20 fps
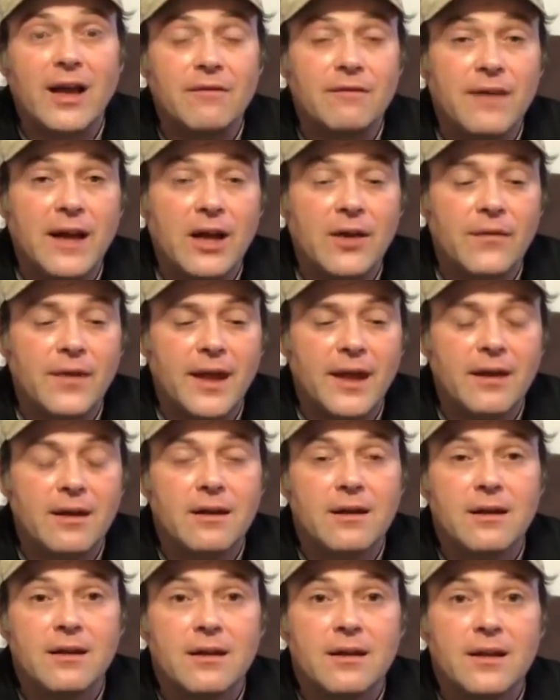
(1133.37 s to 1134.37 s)
I found
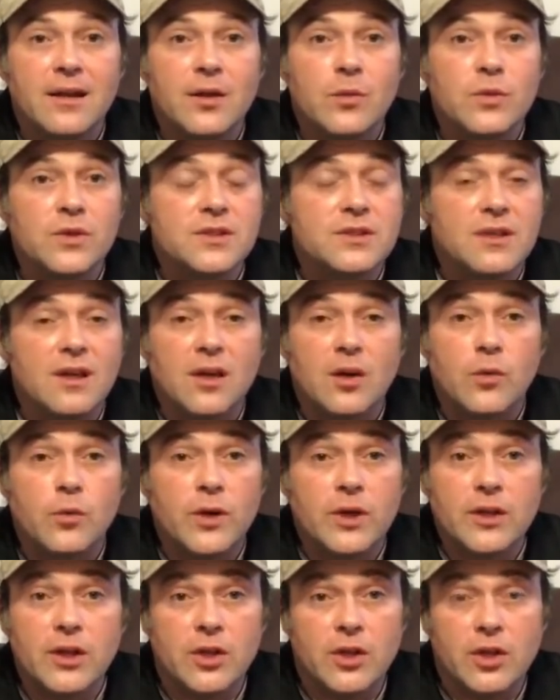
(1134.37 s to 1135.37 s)
that it was
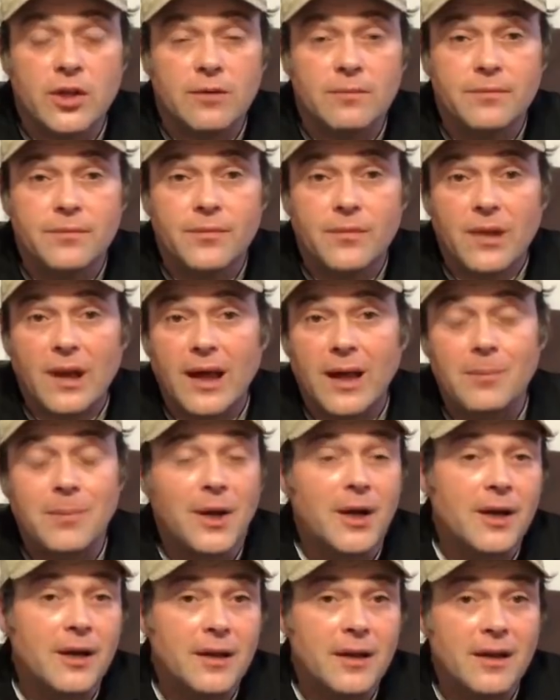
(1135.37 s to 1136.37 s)
really good. I
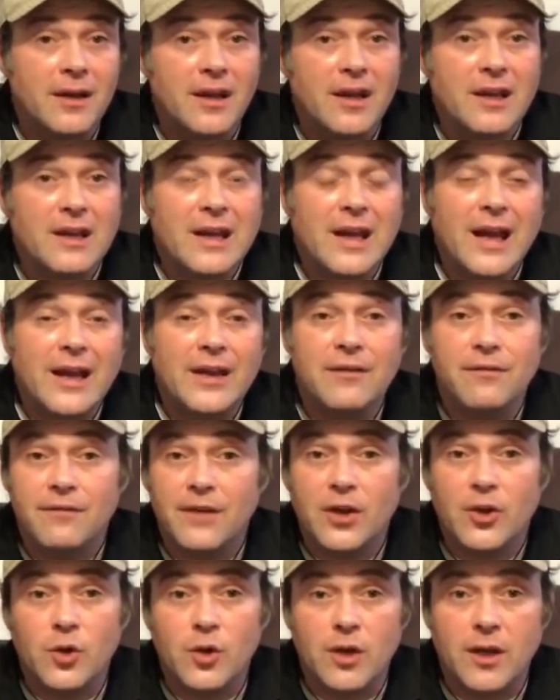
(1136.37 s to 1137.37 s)
putted it. It kind of
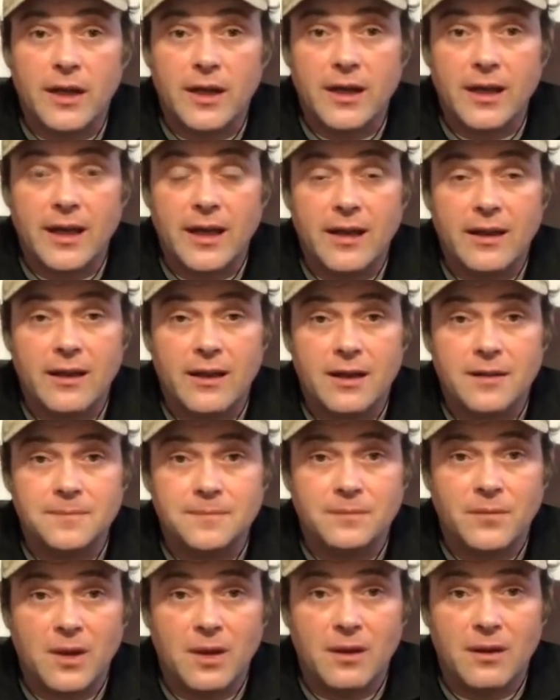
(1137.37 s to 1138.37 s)
felt like
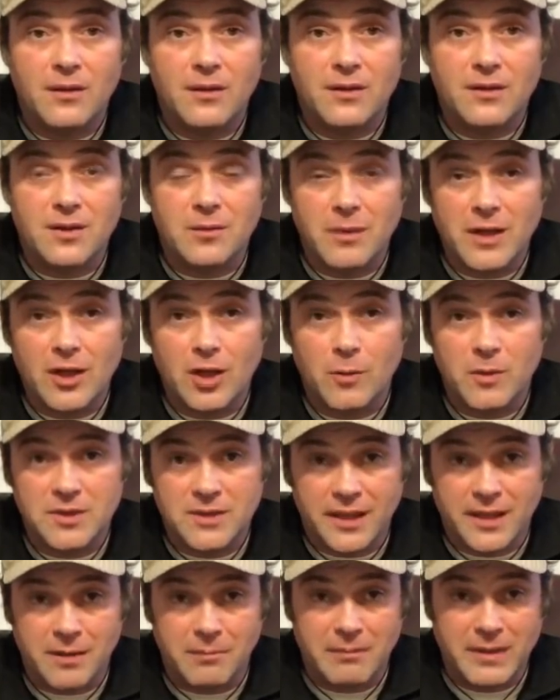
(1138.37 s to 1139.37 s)
to me,
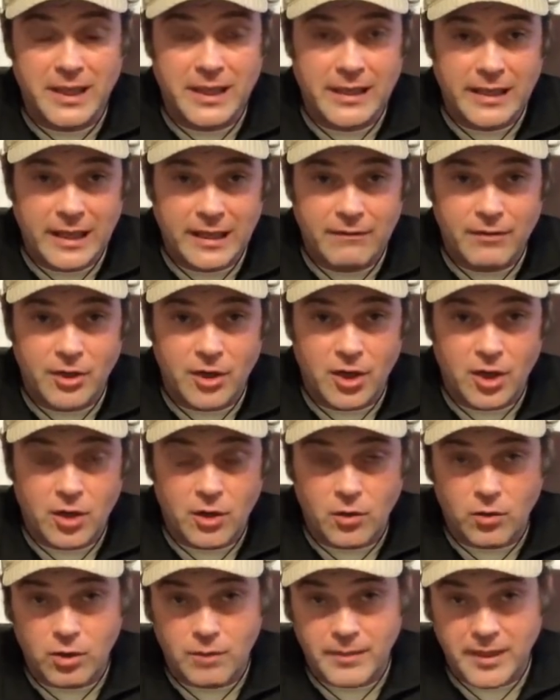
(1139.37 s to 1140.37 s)
almost like a mini
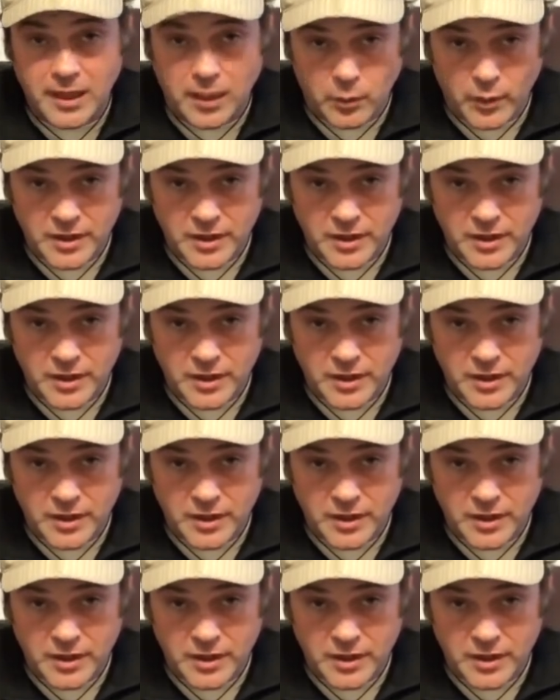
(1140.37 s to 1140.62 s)
AVR or a mini